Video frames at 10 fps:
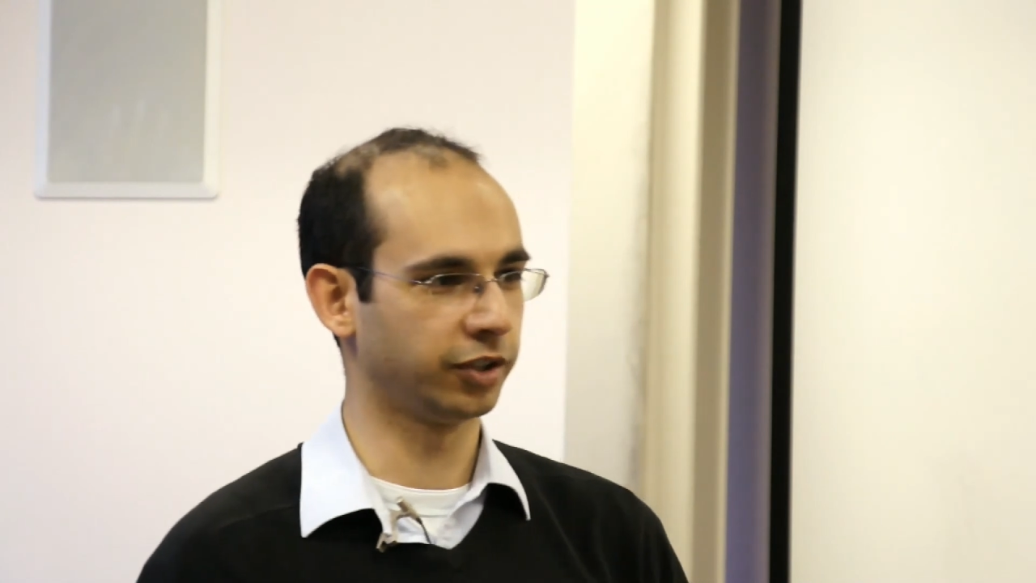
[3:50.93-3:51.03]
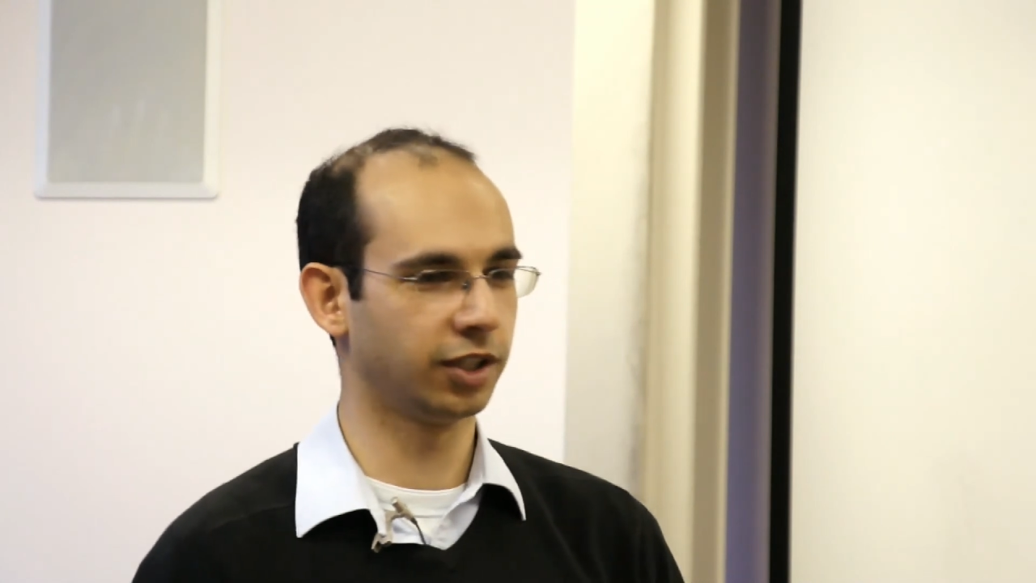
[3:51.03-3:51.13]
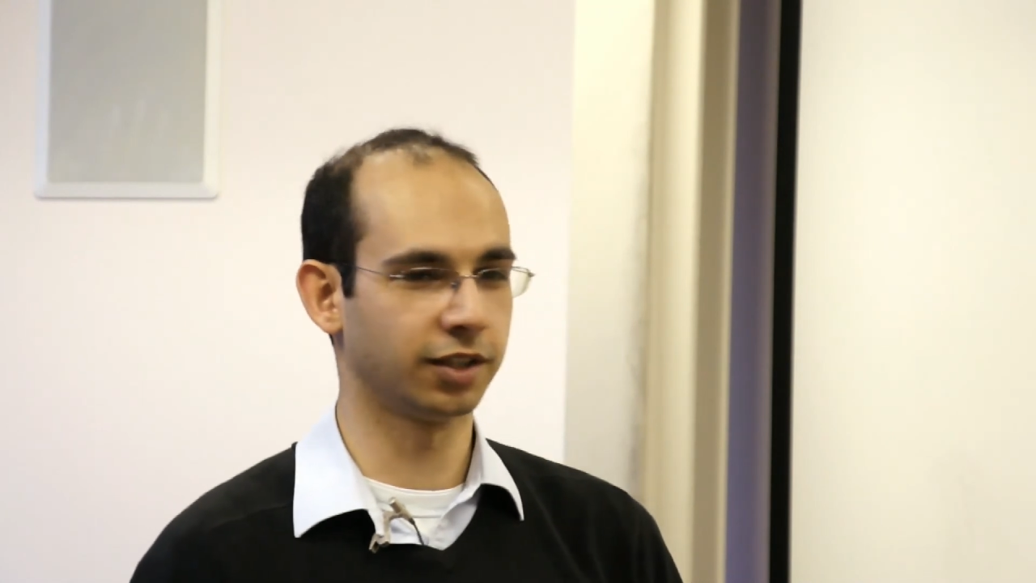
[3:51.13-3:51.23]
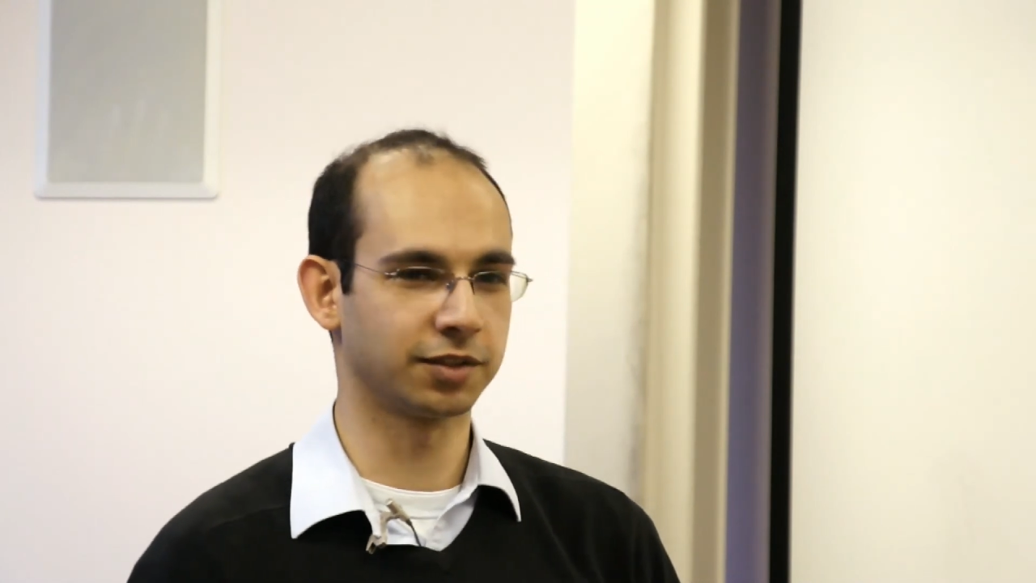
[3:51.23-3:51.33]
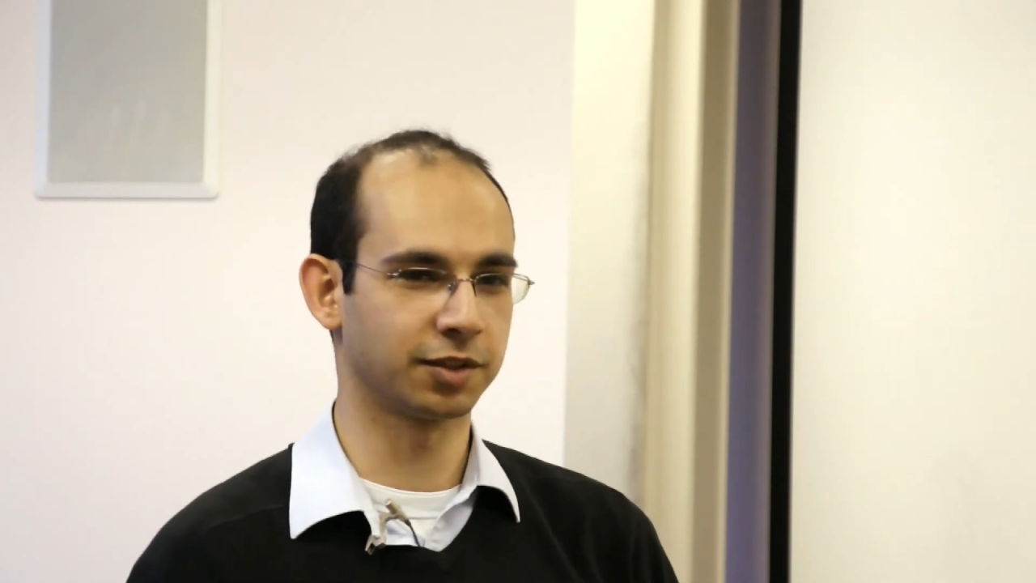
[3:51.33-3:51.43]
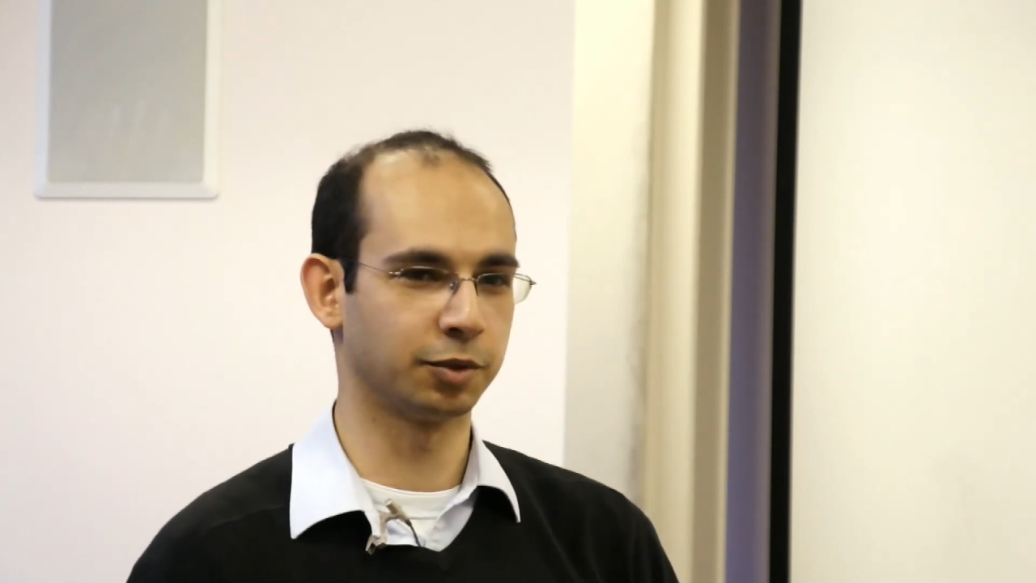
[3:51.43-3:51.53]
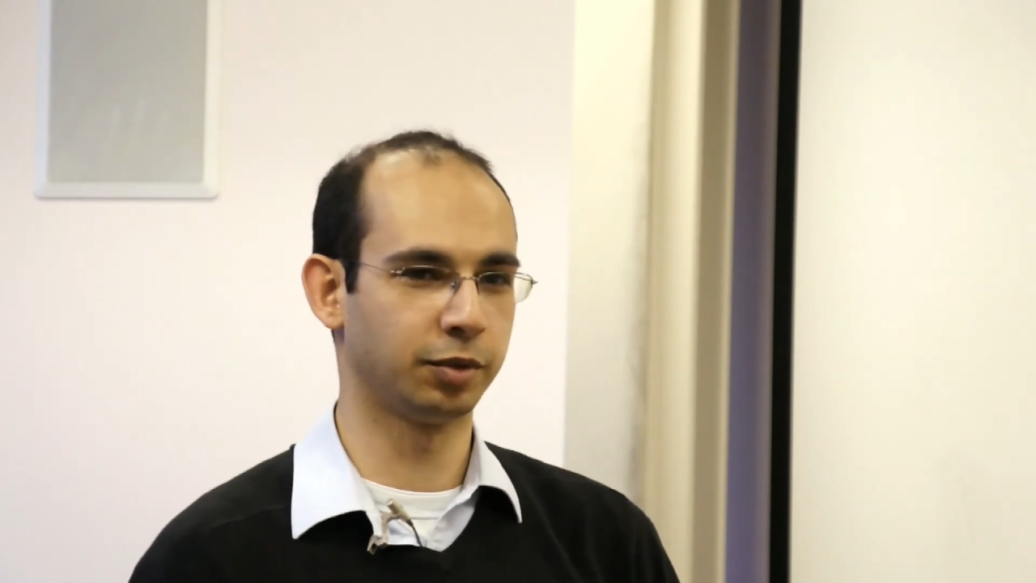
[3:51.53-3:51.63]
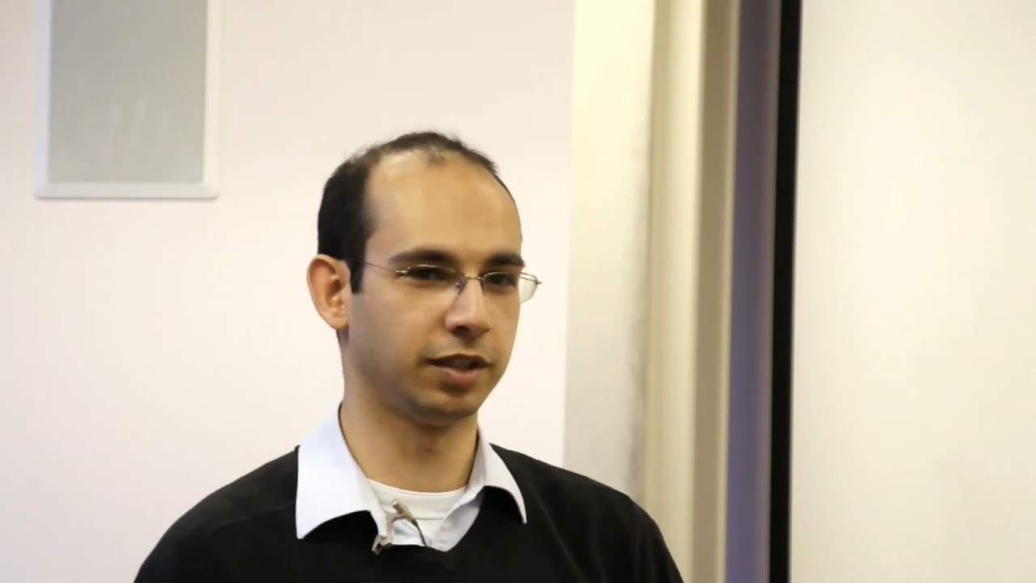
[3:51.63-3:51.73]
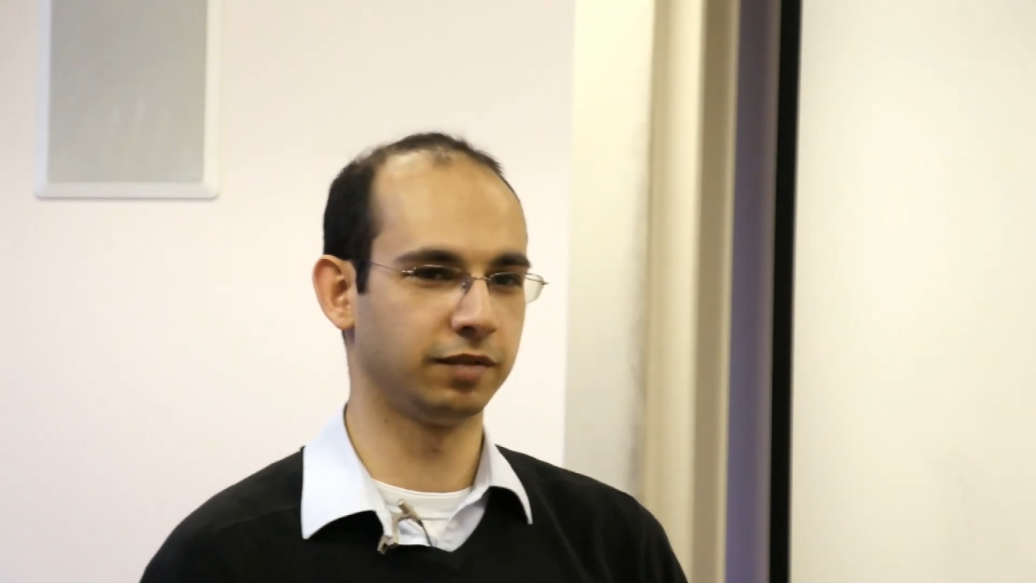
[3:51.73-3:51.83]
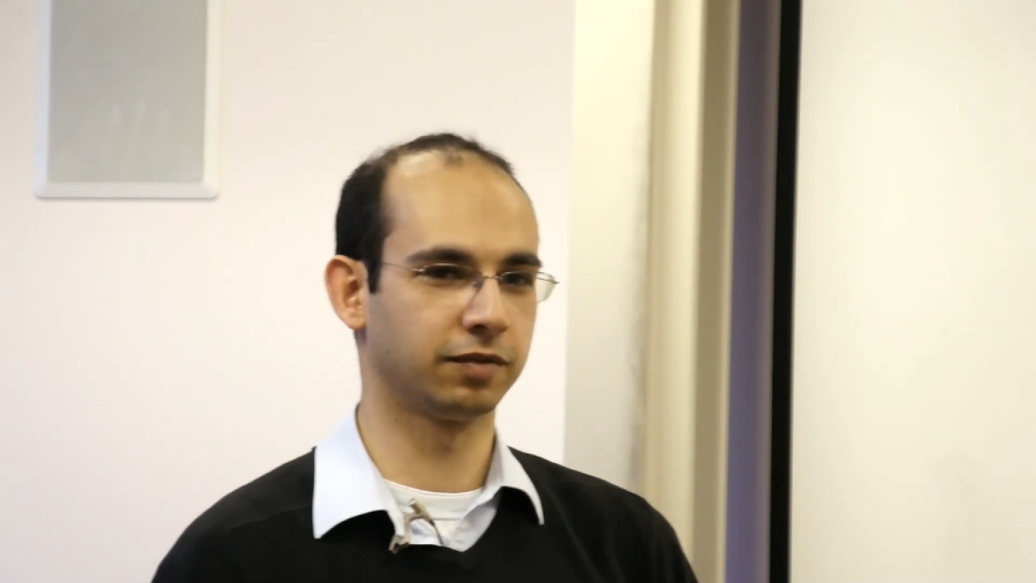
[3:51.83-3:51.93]
year, so
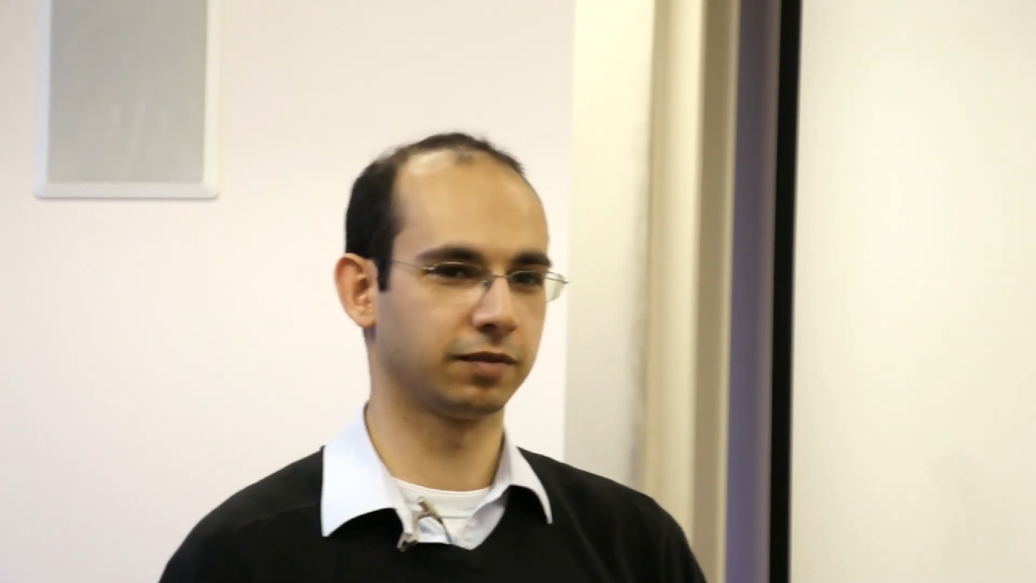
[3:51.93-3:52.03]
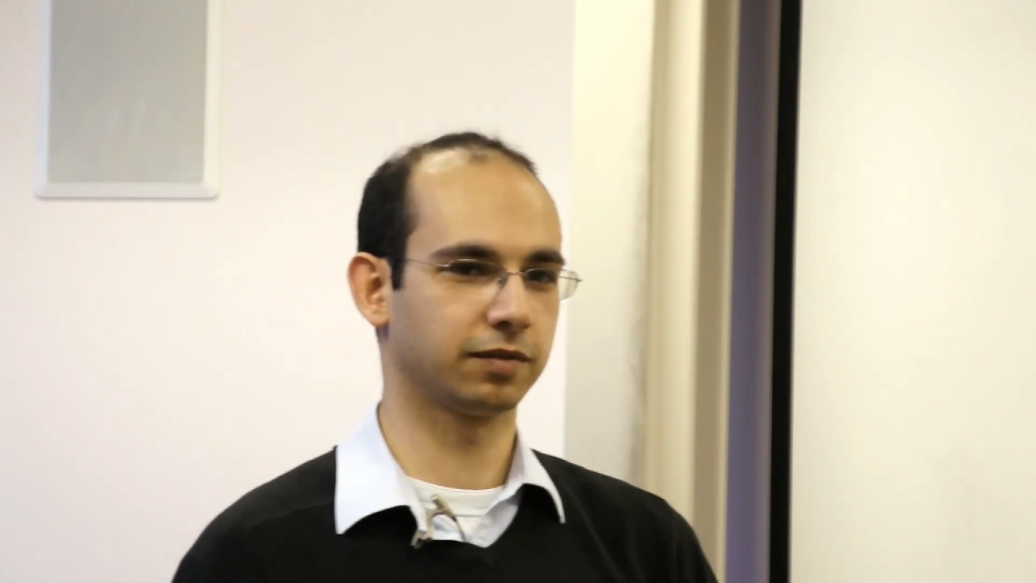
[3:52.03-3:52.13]
we've